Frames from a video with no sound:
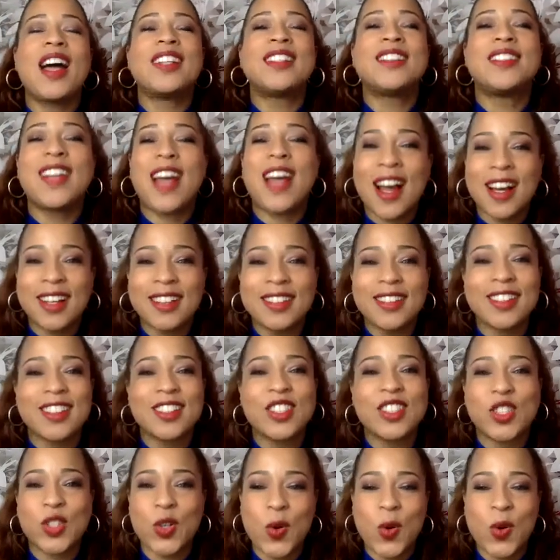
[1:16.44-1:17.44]
Dr.
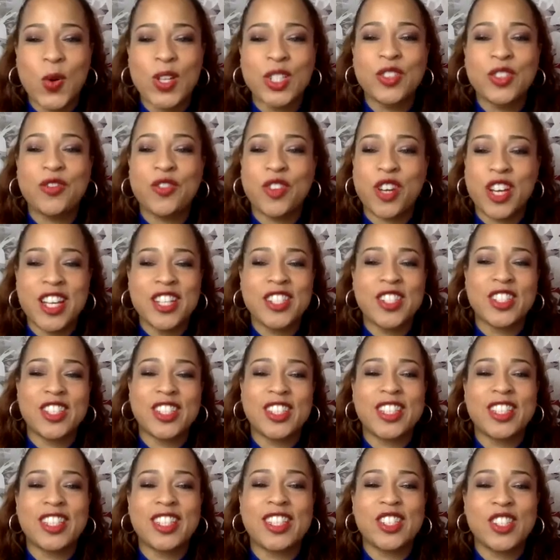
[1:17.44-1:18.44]
George Fraser
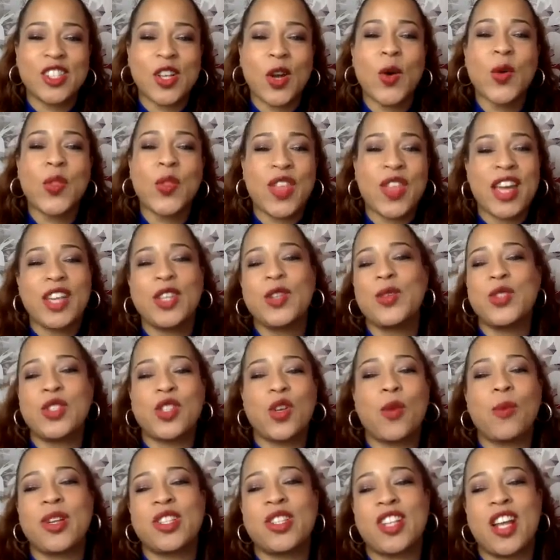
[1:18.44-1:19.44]
to the show. Thank you
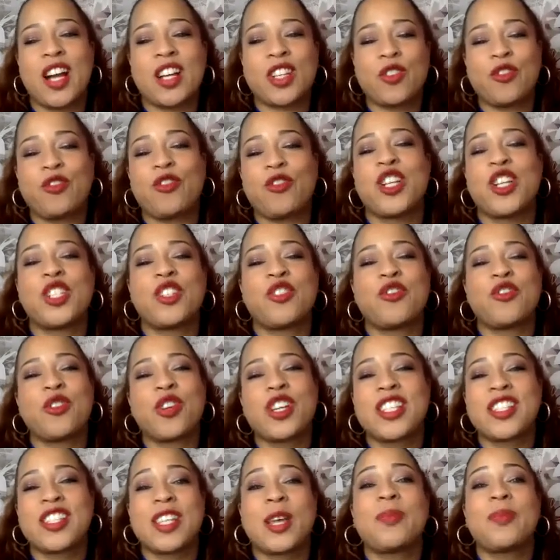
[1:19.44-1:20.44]
so much, Dr. Fraser, for
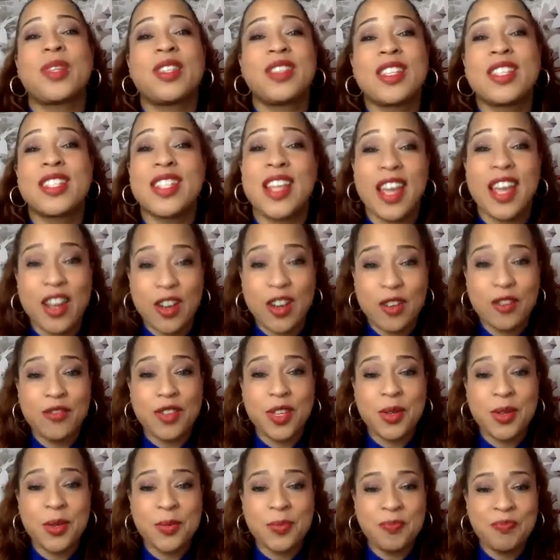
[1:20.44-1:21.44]
accepting this
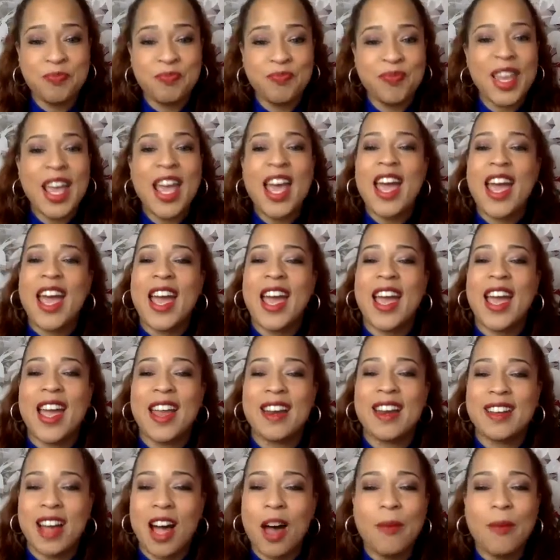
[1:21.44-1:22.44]
interview
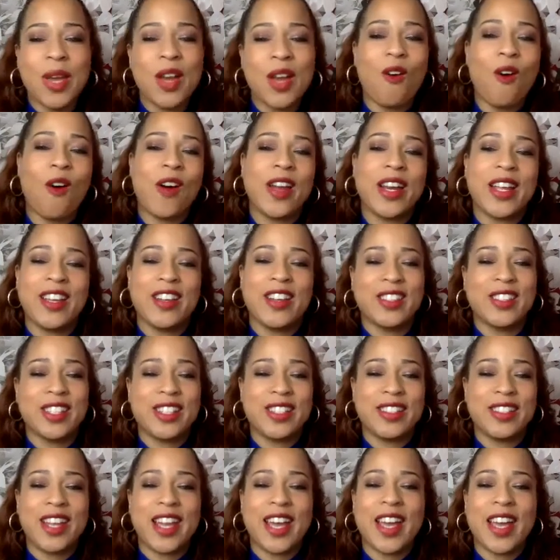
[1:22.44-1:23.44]
and coming on here
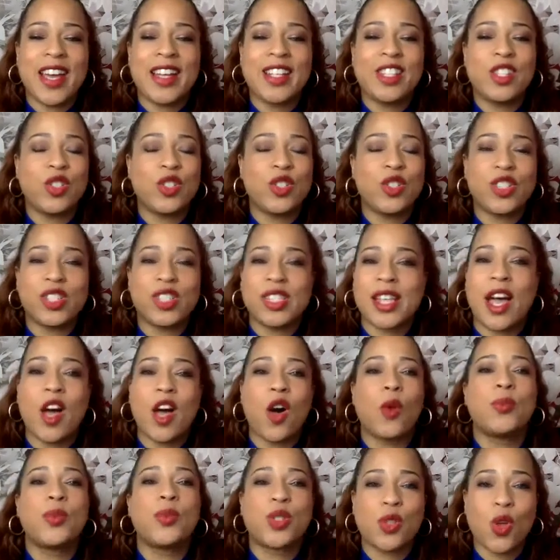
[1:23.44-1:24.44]
today to just
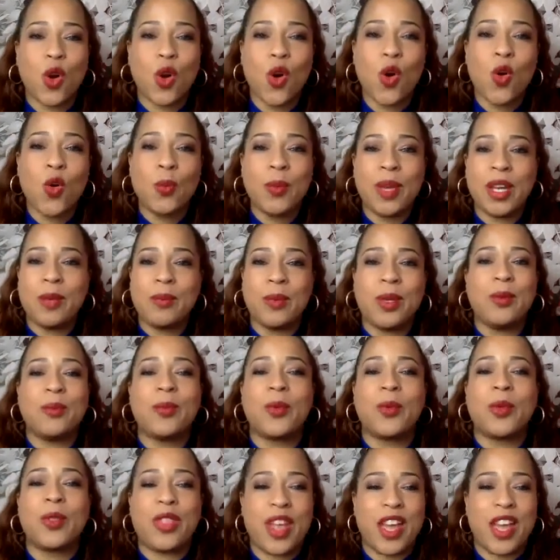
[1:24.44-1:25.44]
help so many
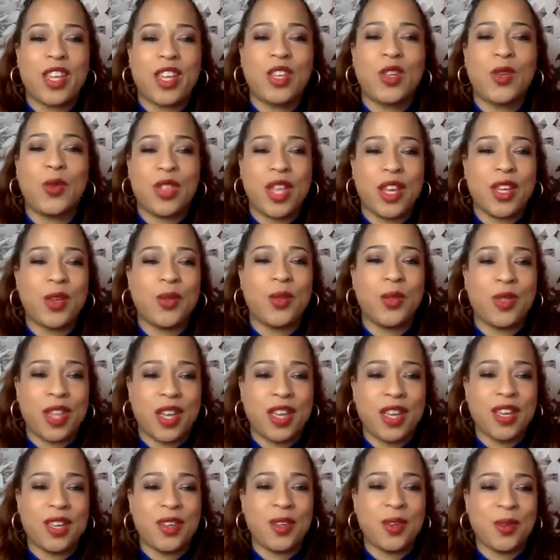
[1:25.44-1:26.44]
people. Thank you, thank you,
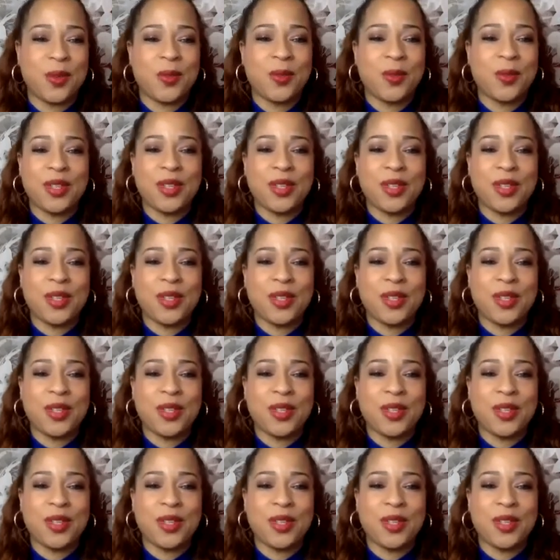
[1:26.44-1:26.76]
thank you.